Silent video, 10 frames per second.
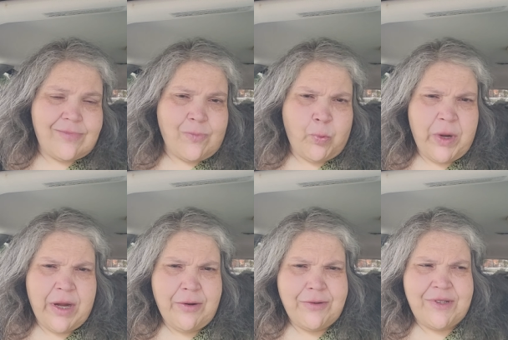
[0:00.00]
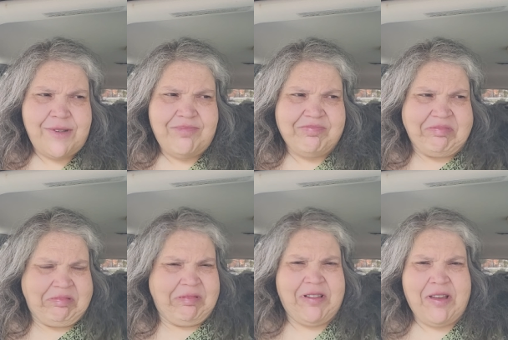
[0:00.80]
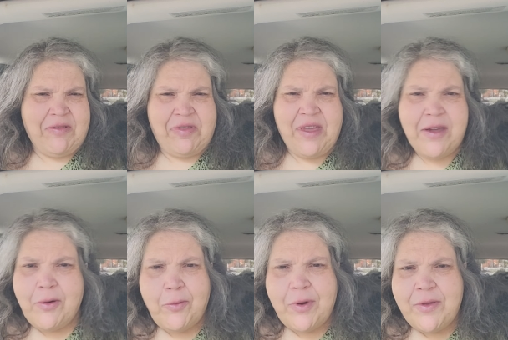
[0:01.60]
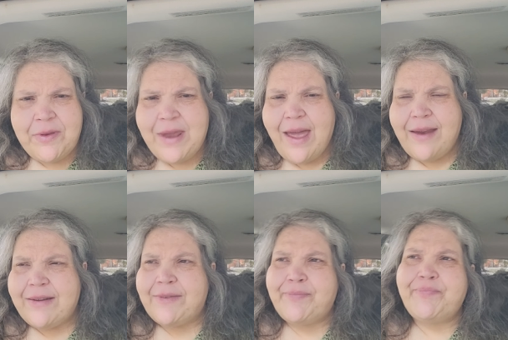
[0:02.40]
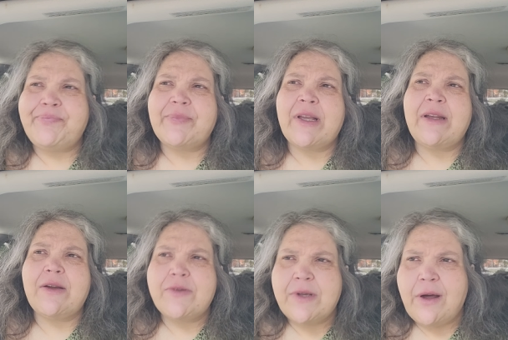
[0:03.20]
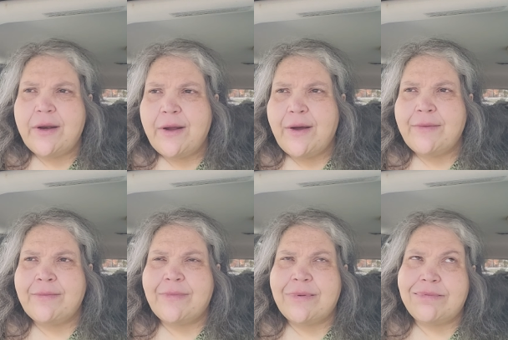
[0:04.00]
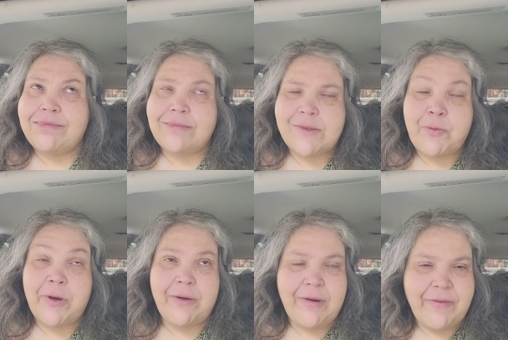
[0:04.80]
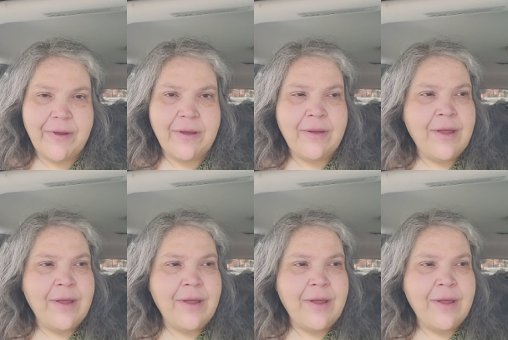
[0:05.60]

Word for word: weird thing with Ned, and it goes on and on. It's pretty horrific.